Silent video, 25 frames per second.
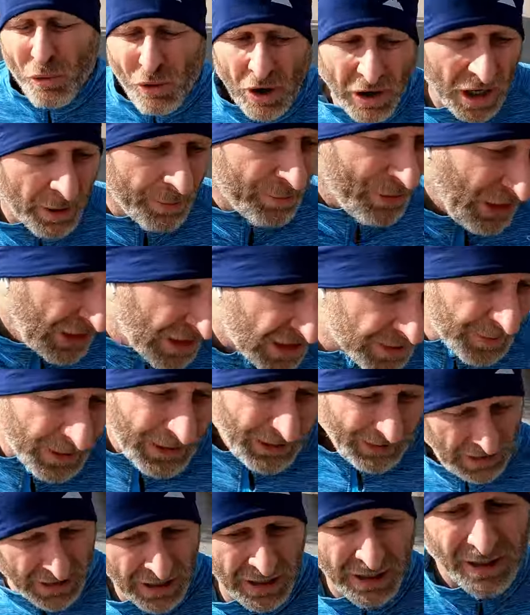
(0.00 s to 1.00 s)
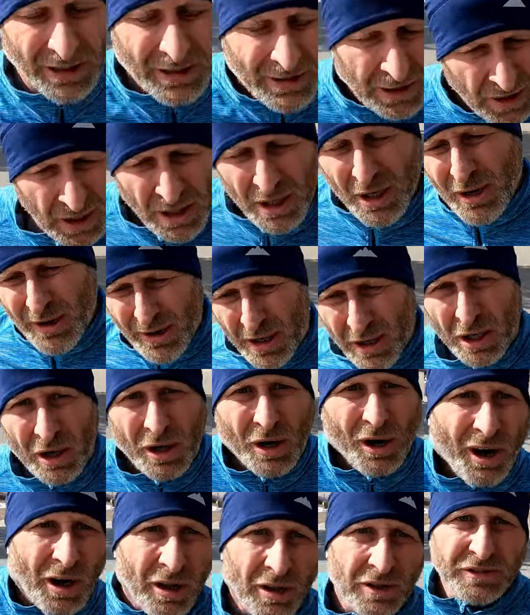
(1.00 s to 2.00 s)
run up this bit.
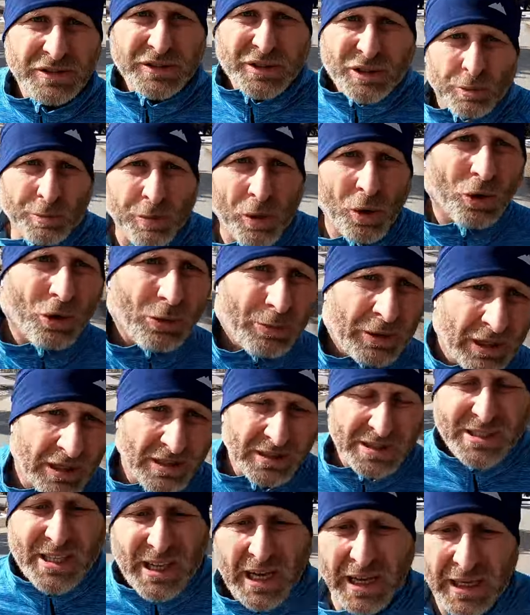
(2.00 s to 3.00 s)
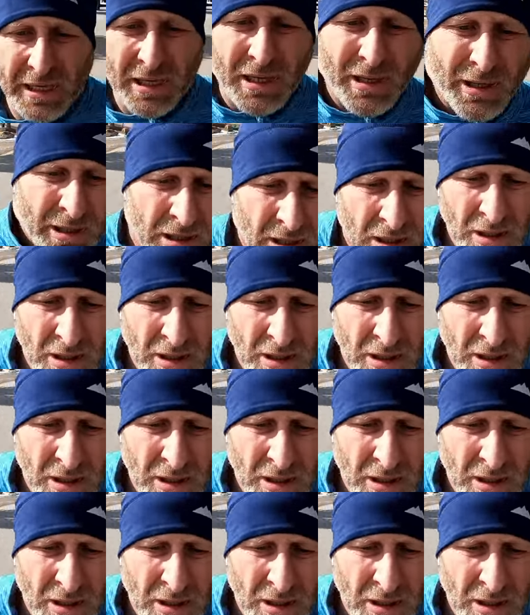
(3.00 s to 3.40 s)
Olive's still pulling me to the side